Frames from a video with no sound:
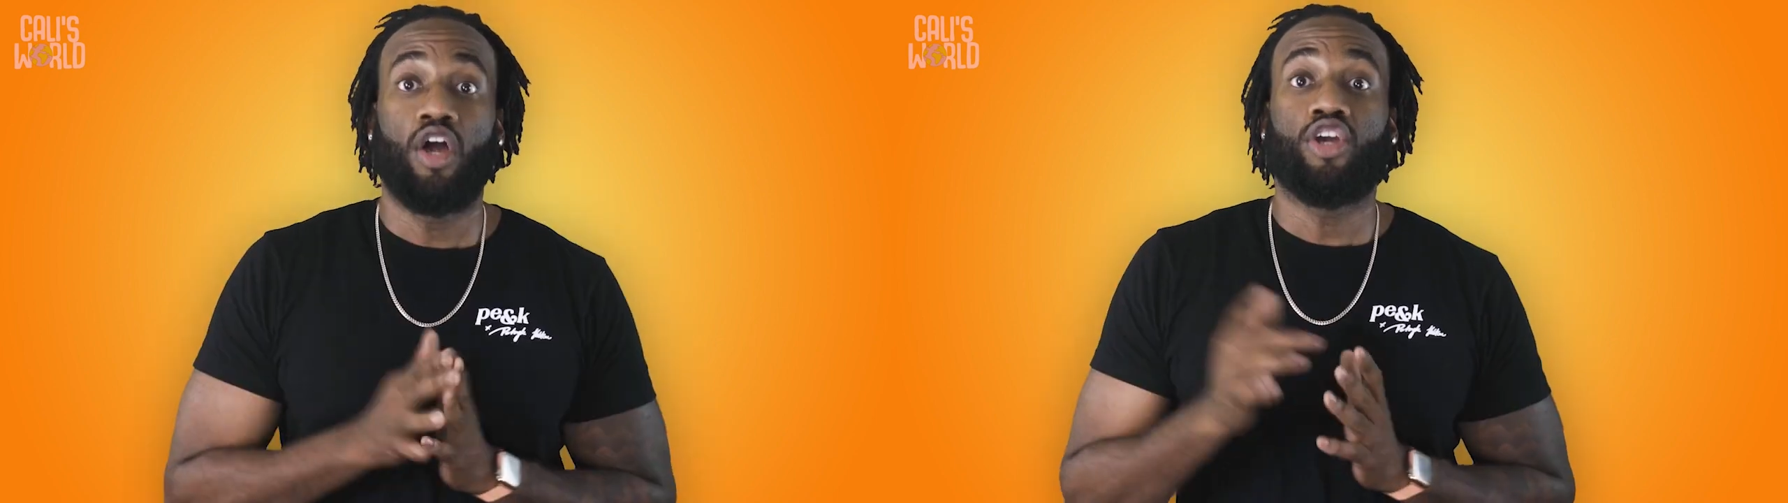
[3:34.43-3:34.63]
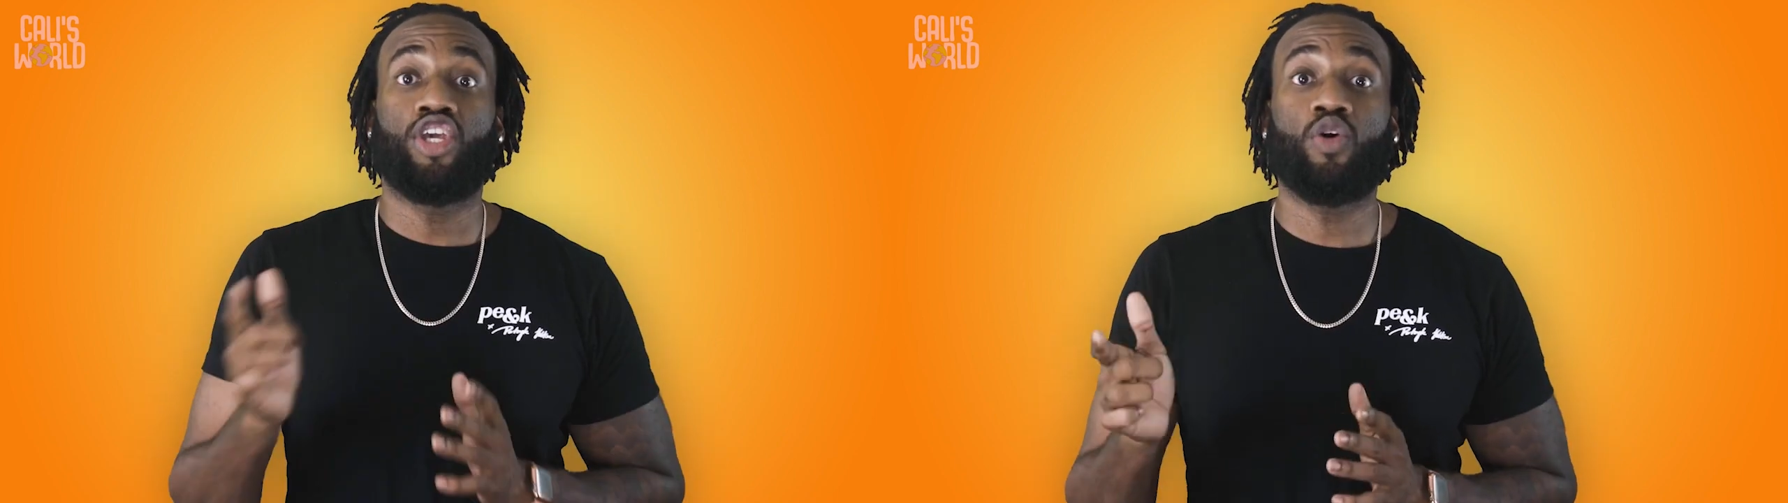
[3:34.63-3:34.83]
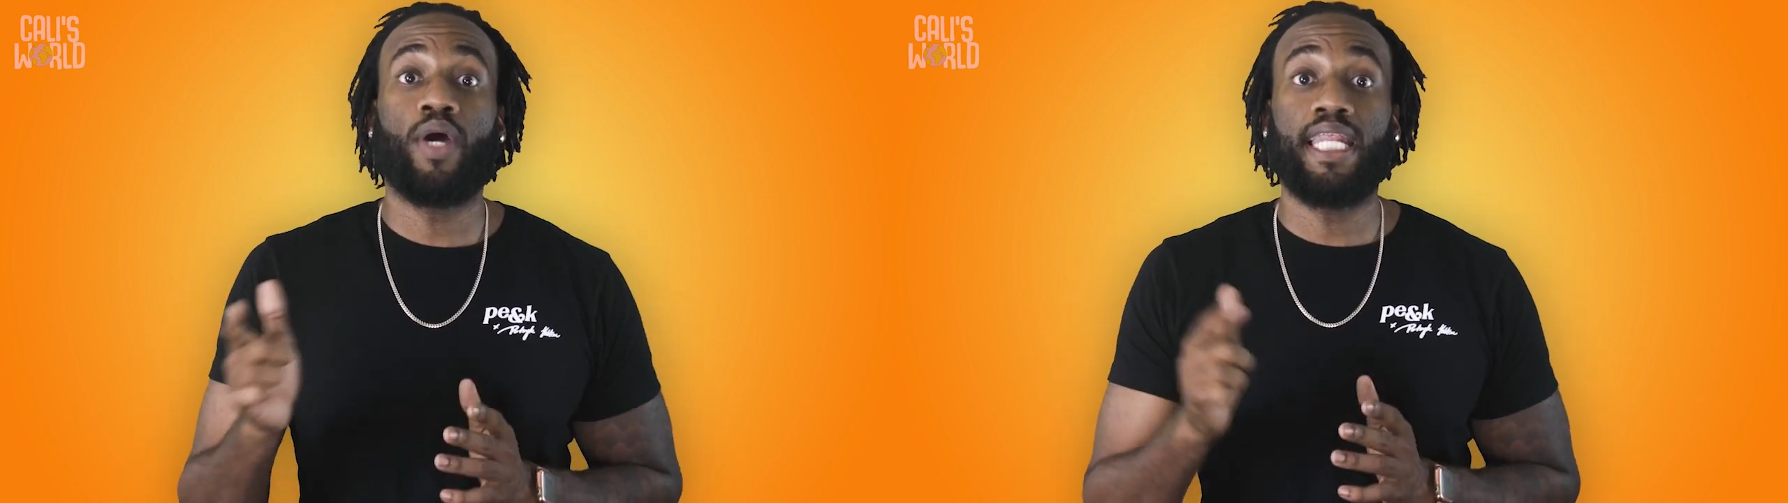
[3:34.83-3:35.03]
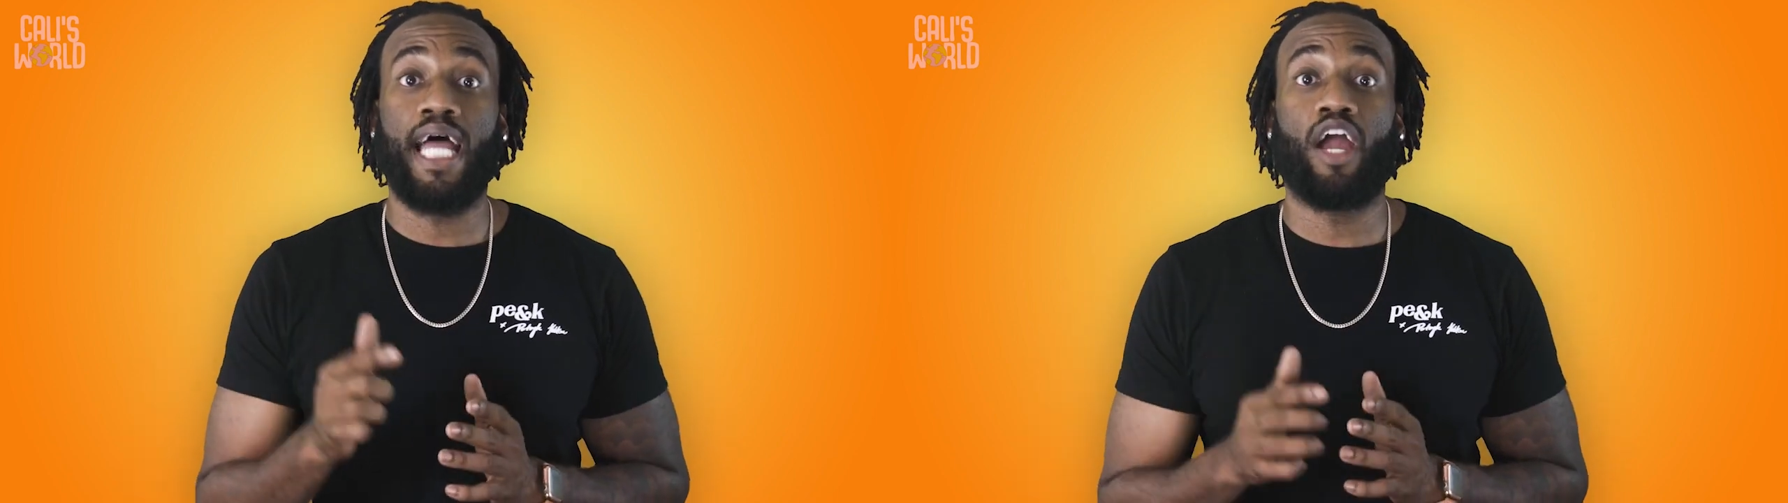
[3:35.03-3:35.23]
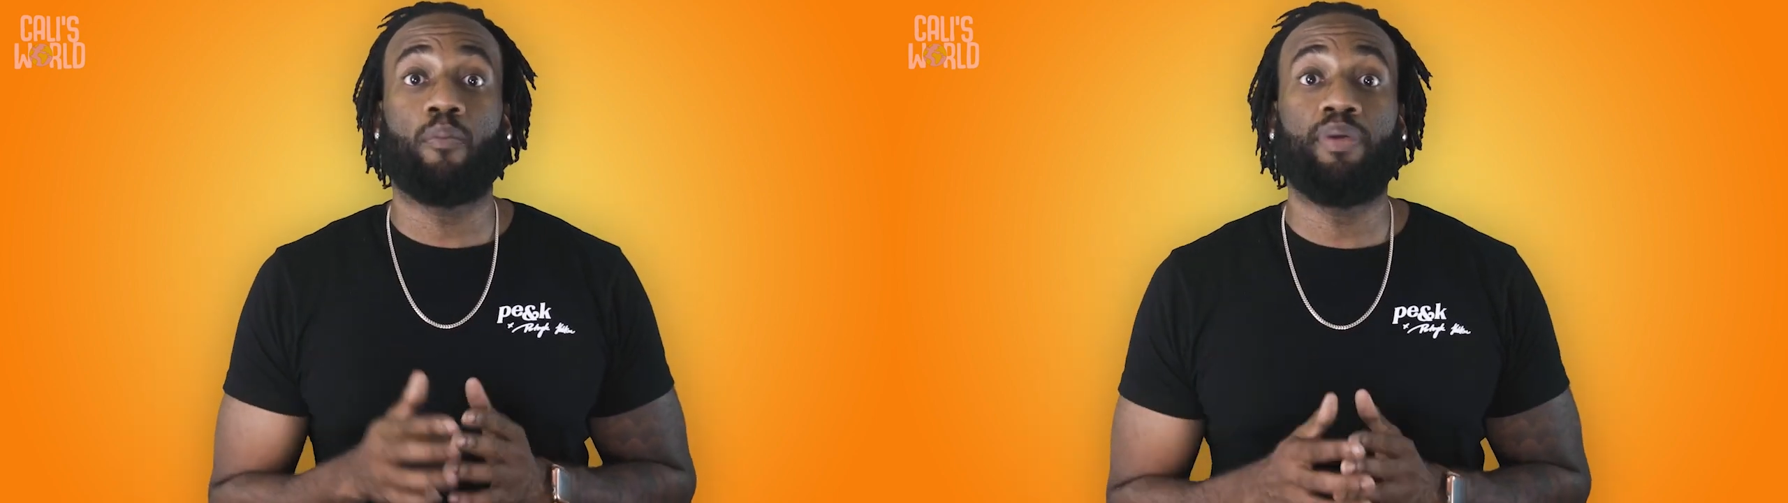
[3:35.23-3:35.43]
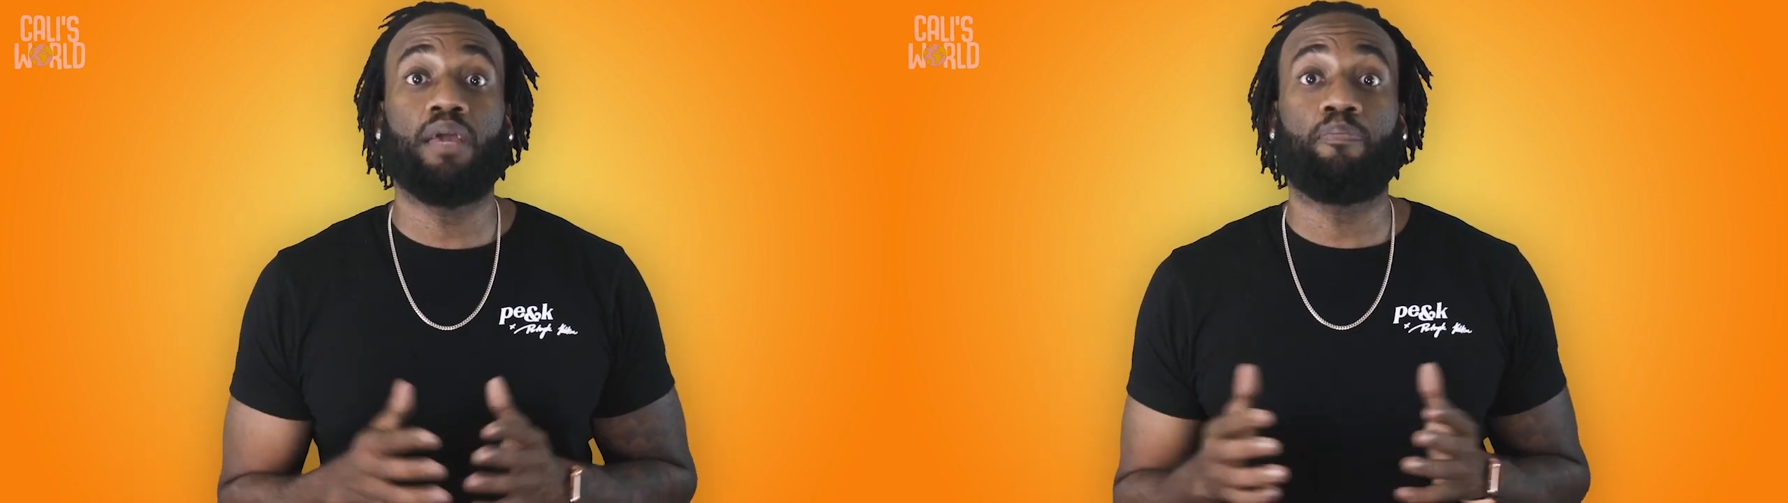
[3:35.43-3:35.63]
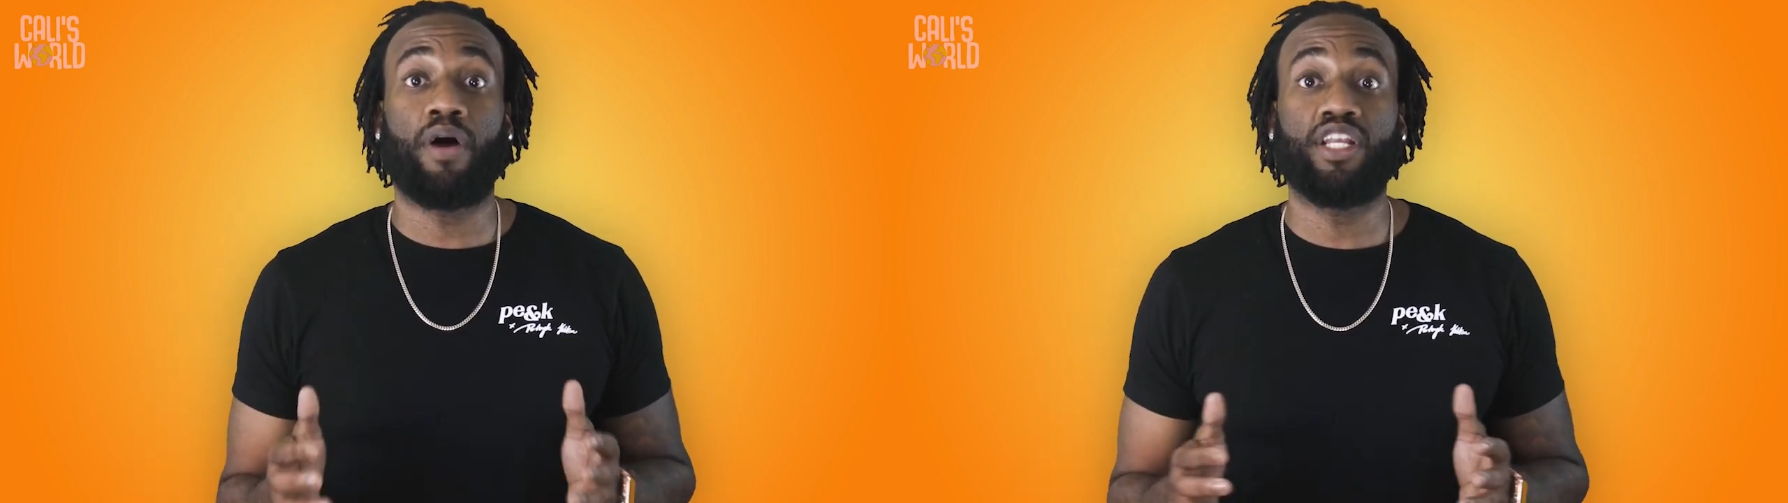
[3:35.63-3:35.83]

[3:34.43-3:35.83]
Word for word: "You and I are being